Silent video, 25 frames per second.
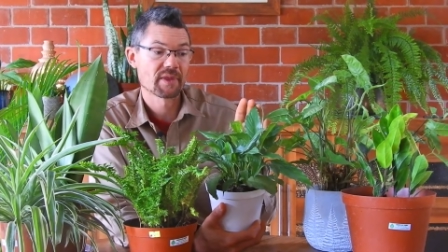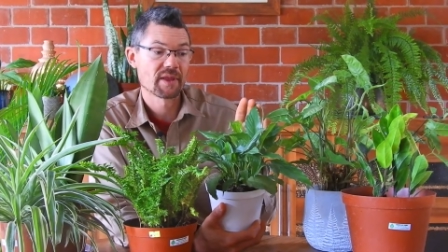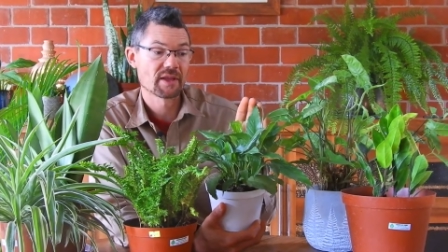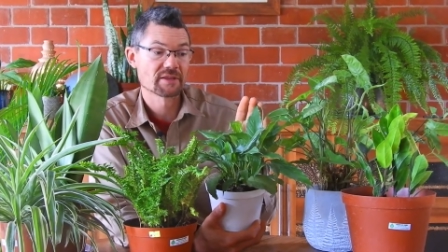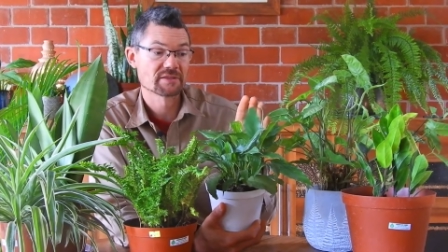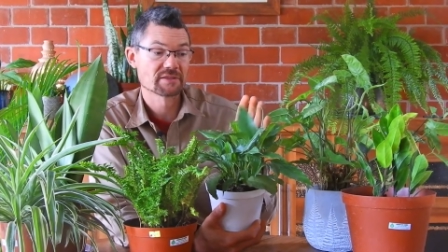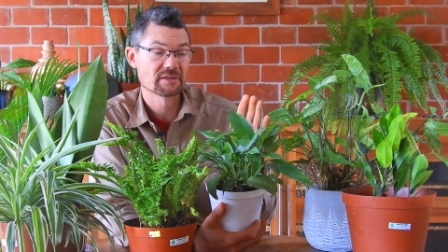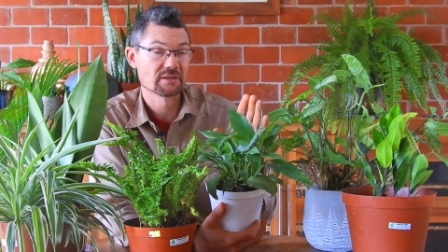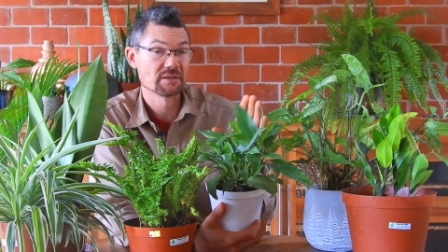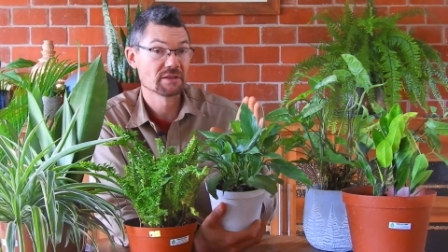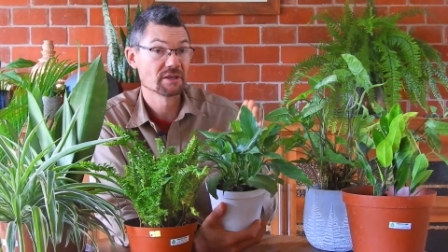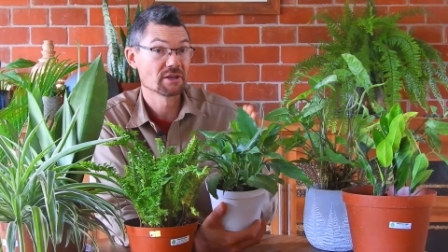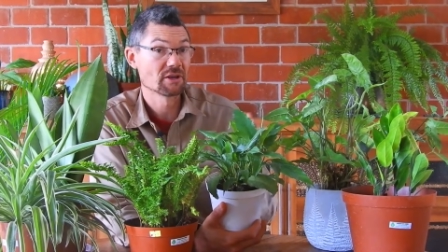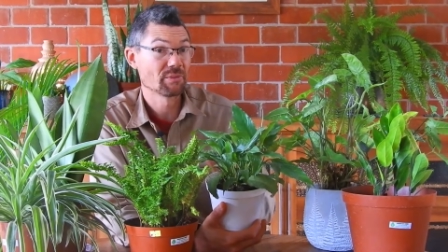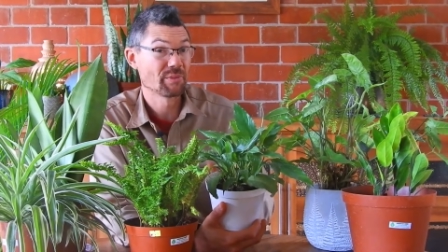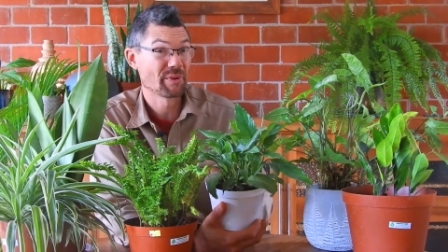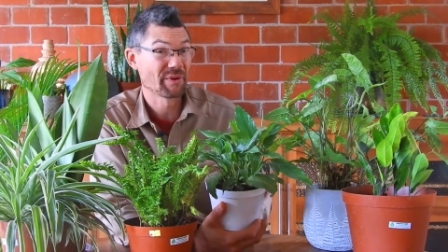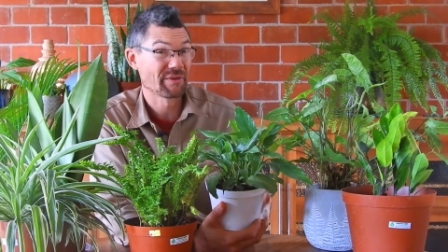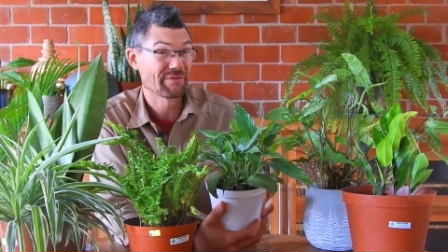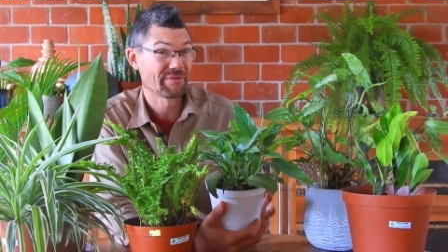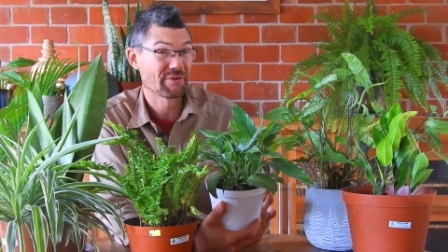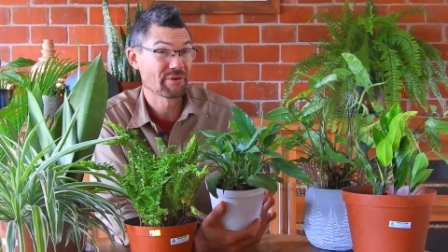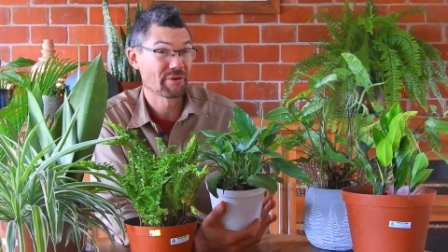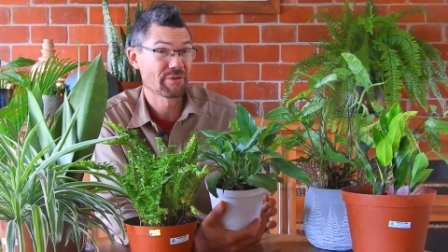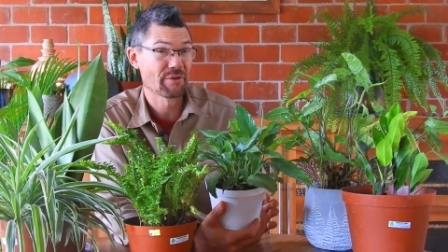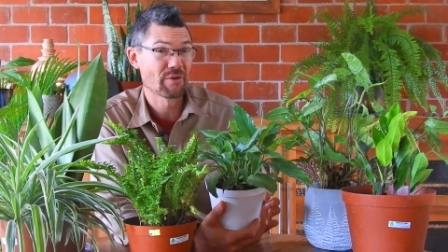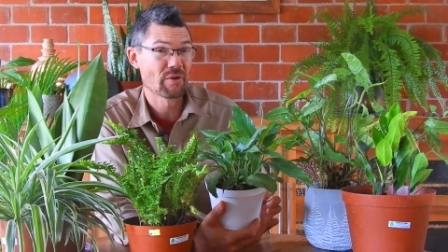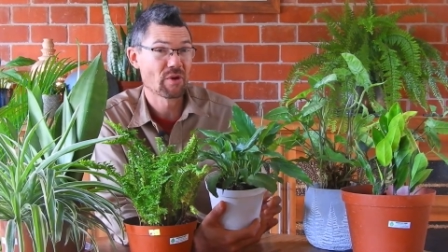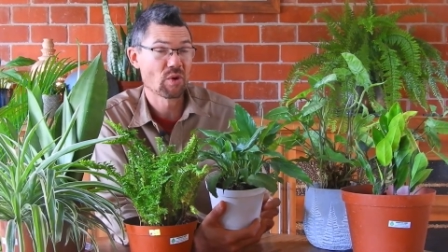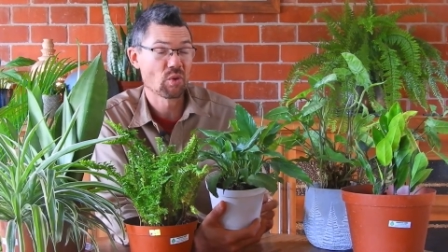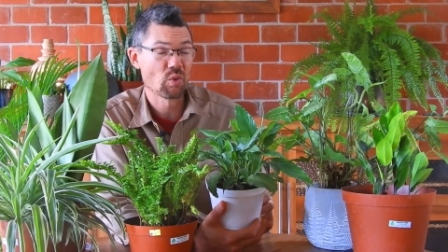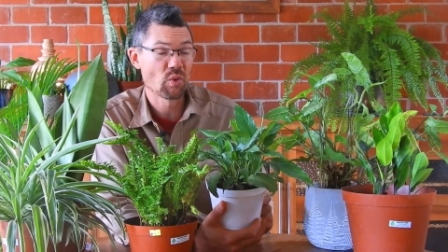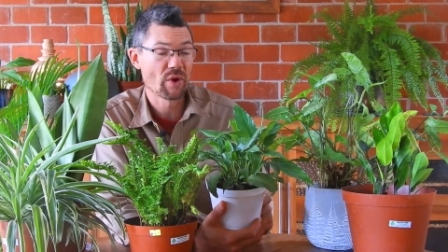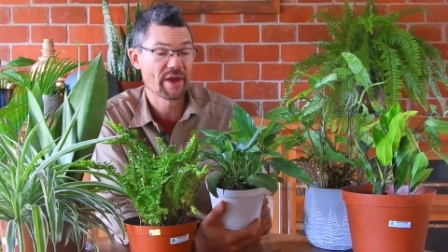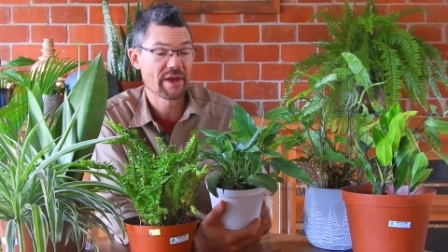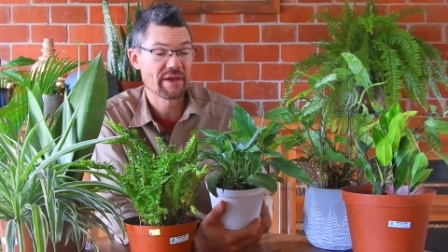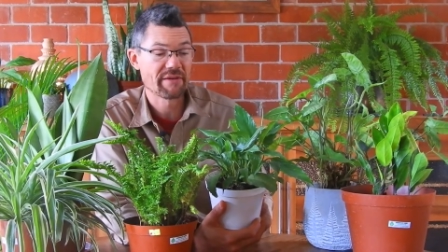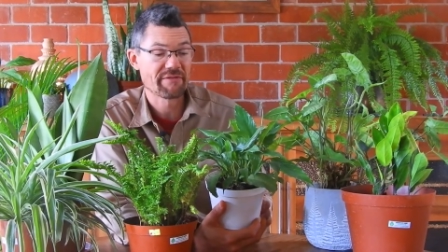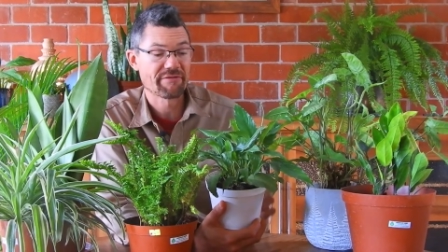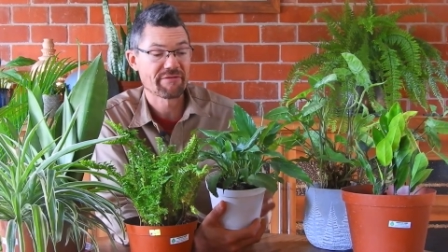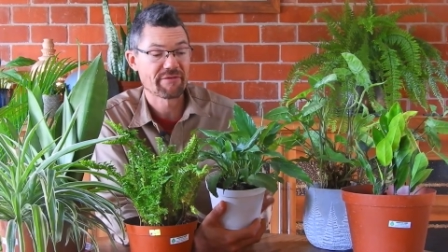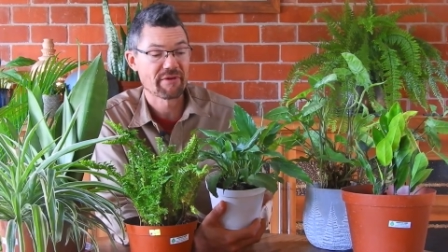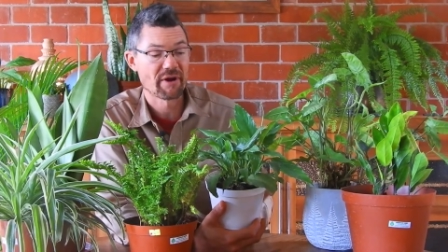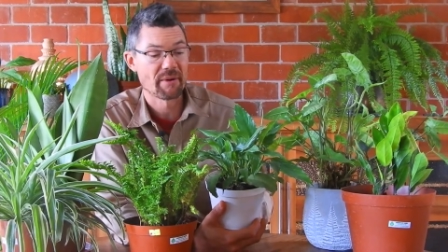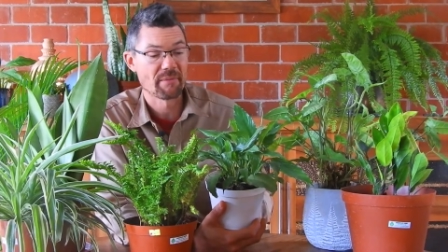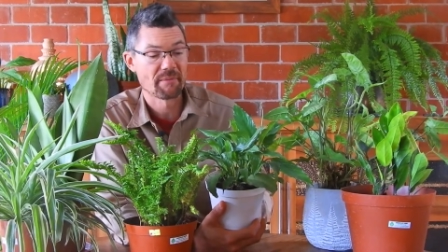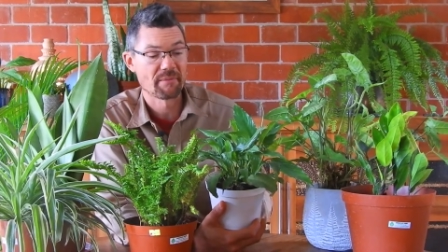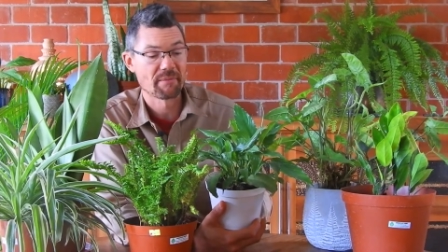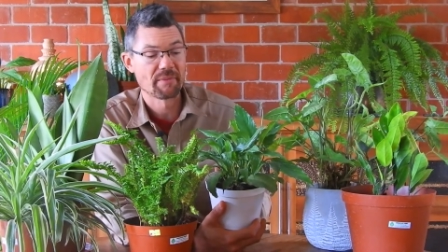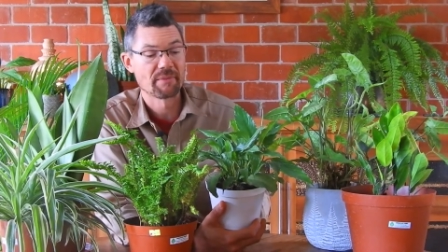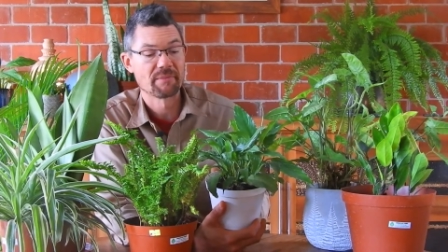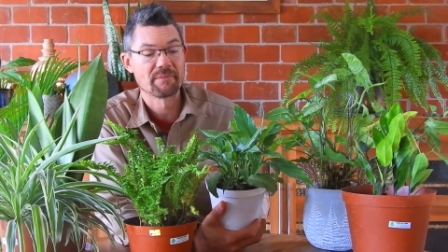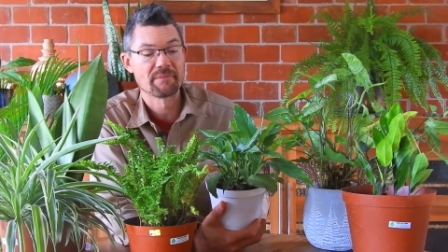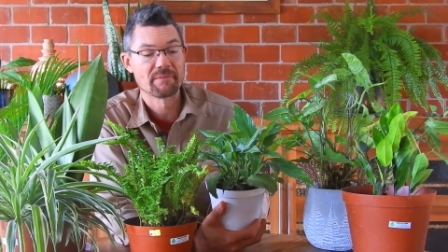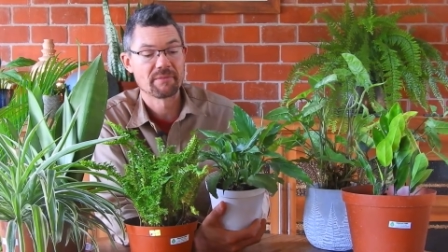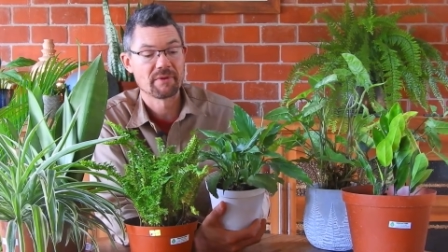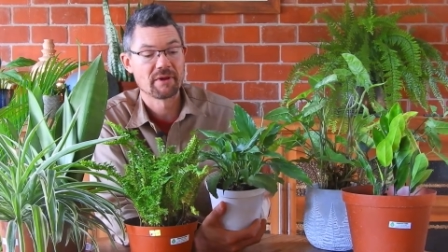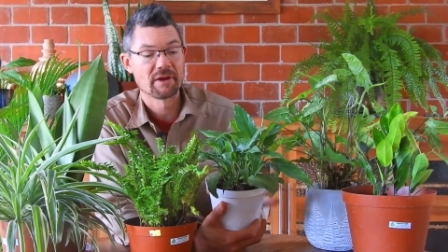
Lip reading: it's a little bit further away from